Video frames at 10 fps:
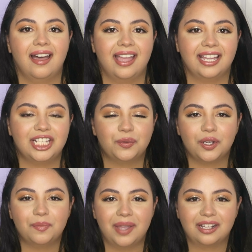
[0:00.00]
Hi guys,
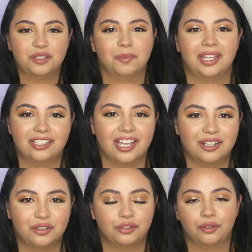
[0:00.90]
welcome back to my
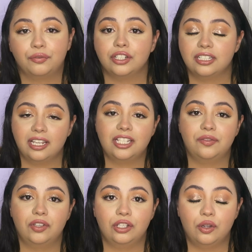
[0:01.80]
channel. So for
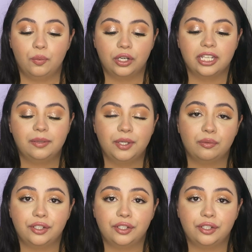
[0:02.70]
today's video, we're gonna be